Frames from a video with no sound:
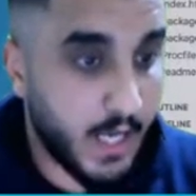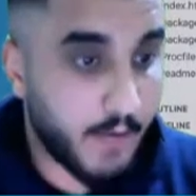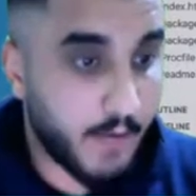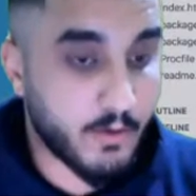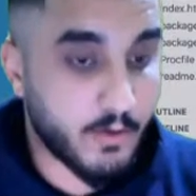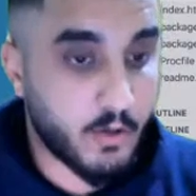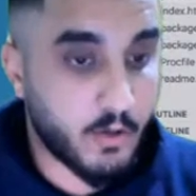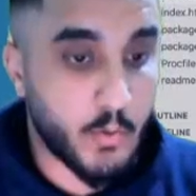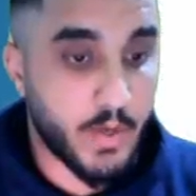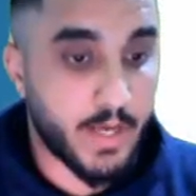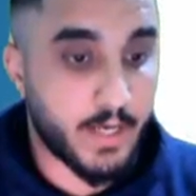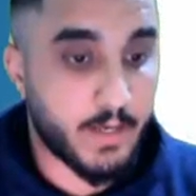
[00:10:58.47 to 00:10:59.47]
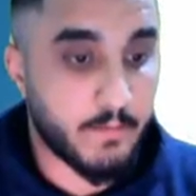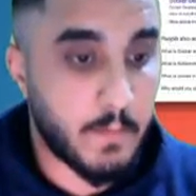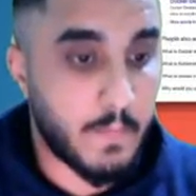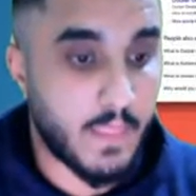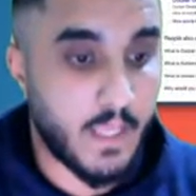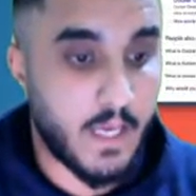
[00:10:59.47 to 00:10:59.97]
Real quick,
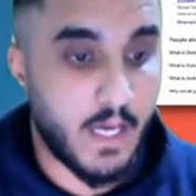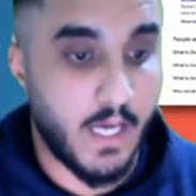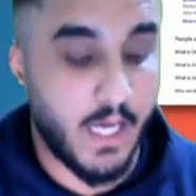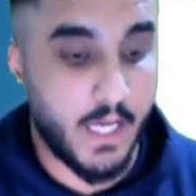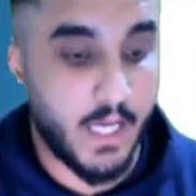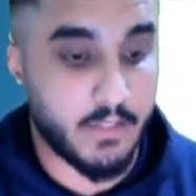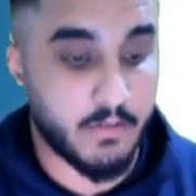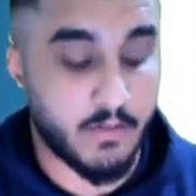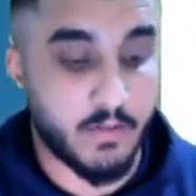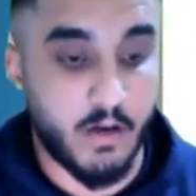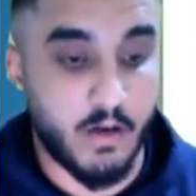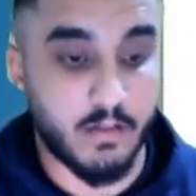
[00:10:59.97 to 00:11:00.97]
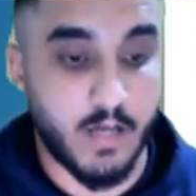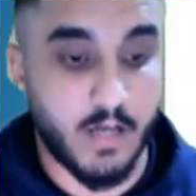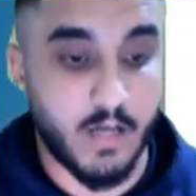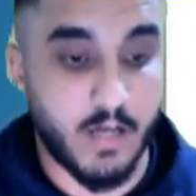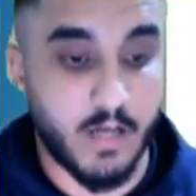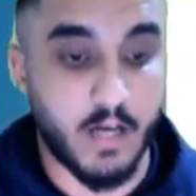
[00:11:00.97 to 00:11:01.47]
to install
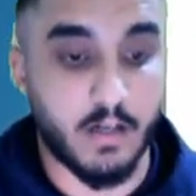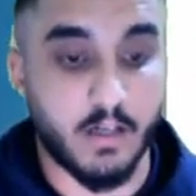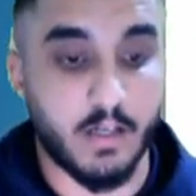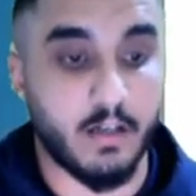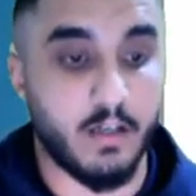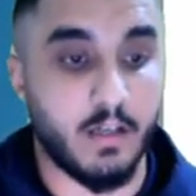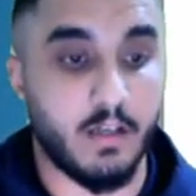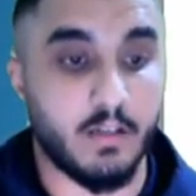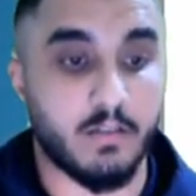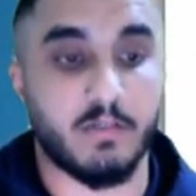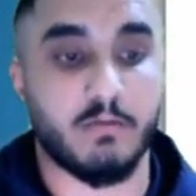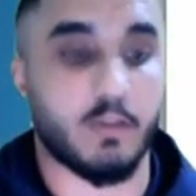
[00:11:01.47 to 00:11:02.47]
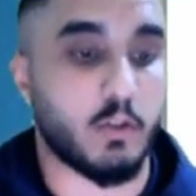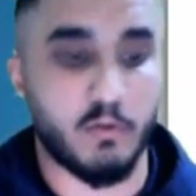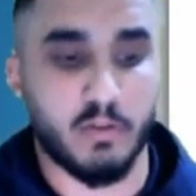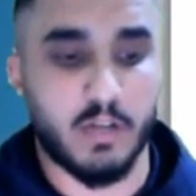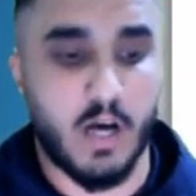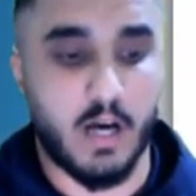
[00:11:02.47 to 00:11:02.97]
Docker,
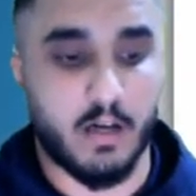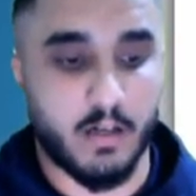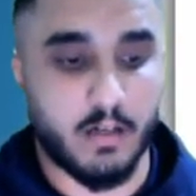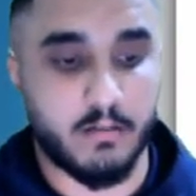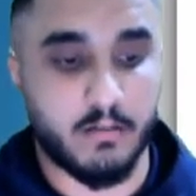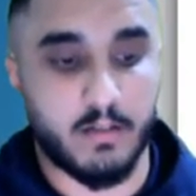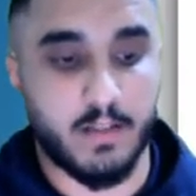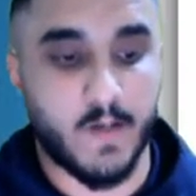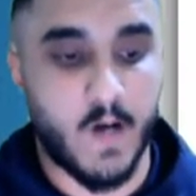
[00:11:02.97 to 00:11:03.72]
Google Docker, click